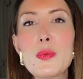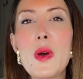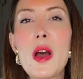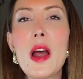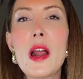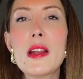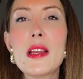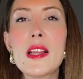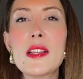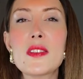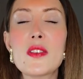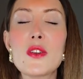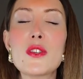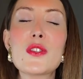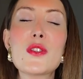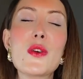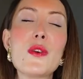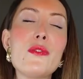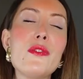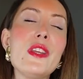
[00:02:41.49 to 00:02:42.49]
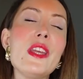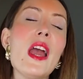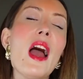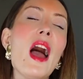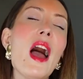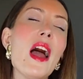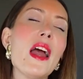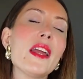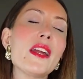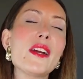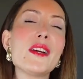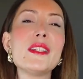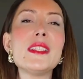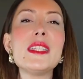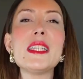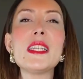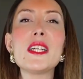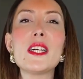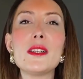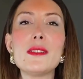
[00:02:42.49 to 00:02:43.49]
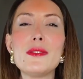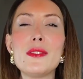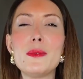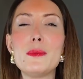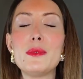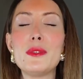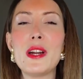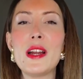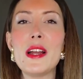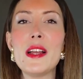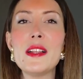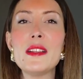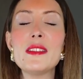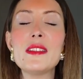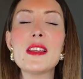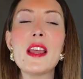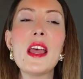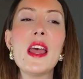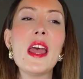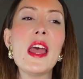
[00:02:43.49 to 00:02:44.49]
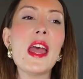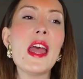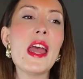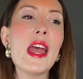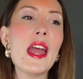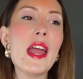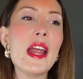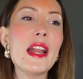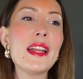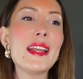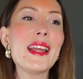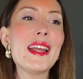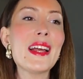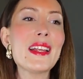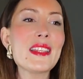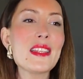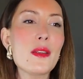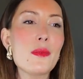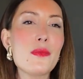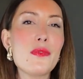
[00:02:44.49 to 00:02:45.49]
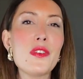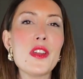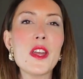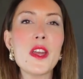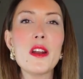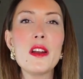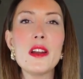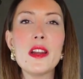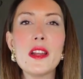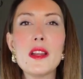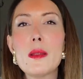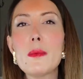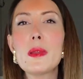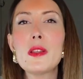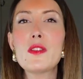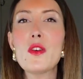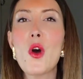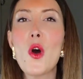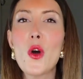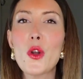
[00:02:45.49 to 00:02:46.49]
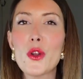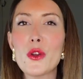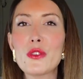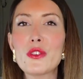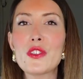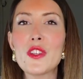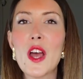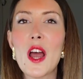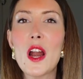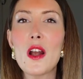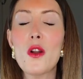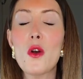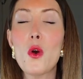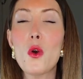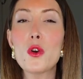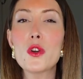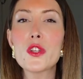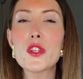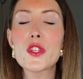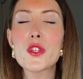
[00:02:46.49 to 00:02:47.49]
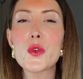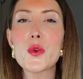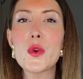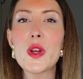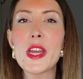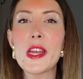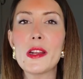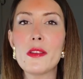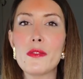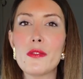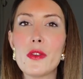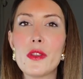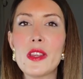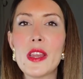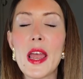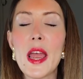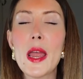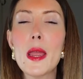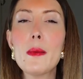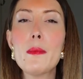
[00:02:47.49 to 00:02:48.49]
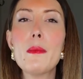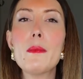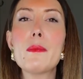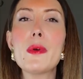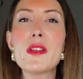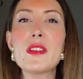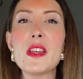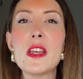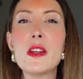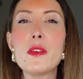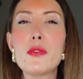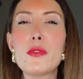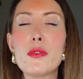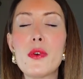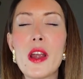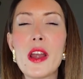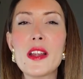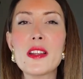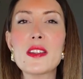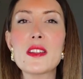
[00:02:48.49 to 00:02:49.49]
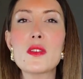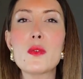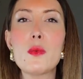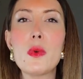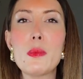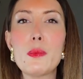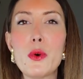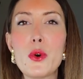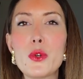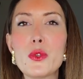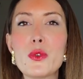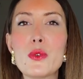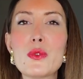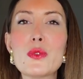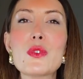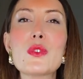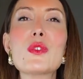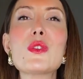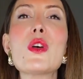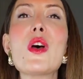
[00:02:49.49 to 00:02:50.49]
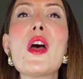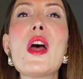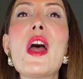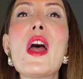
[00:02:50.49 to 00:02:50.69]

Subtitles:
one, it's also the iconic of the brand. And he has something a little bit oriental also in the name, but in France we pronounce